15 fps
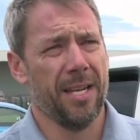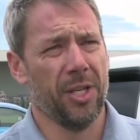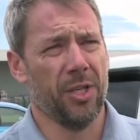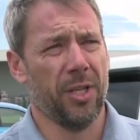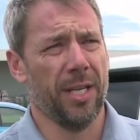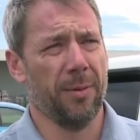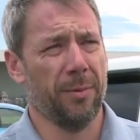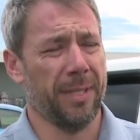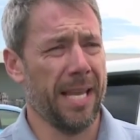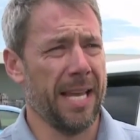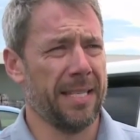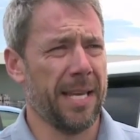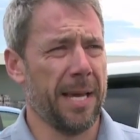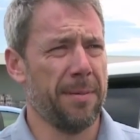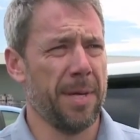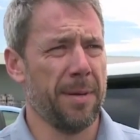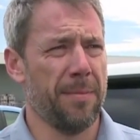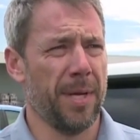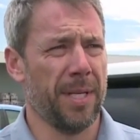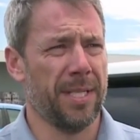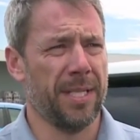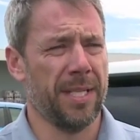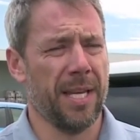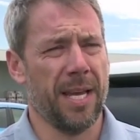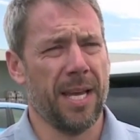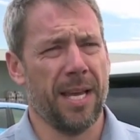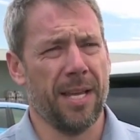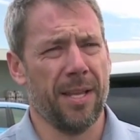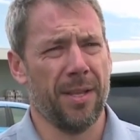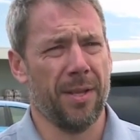initially with landscaping,
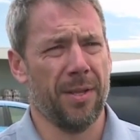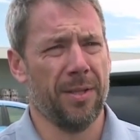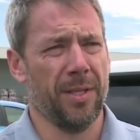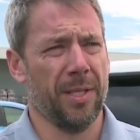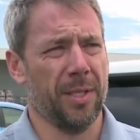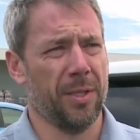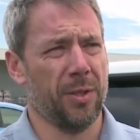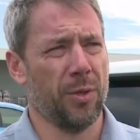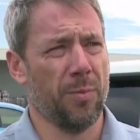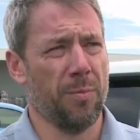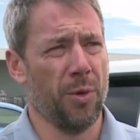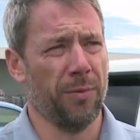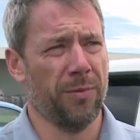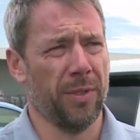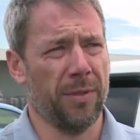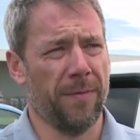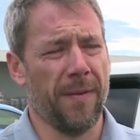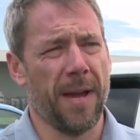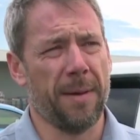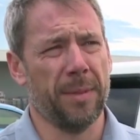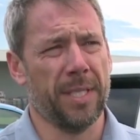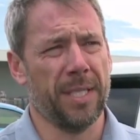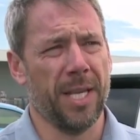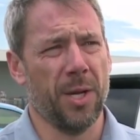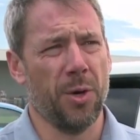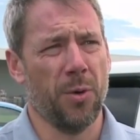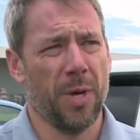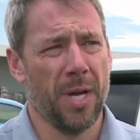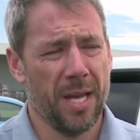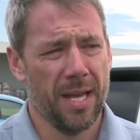but since moved into farm and
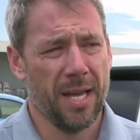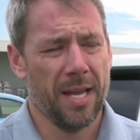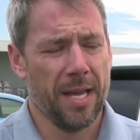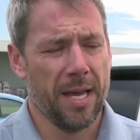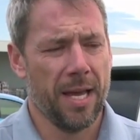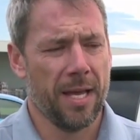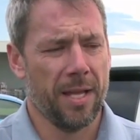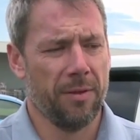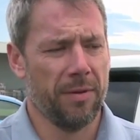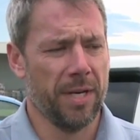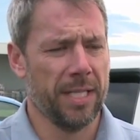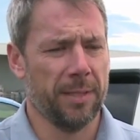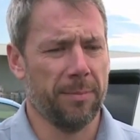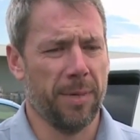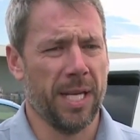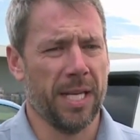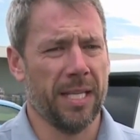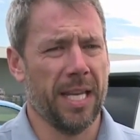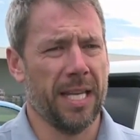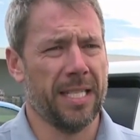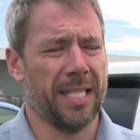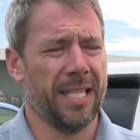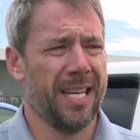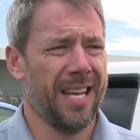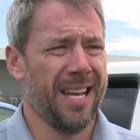steel. The reason being that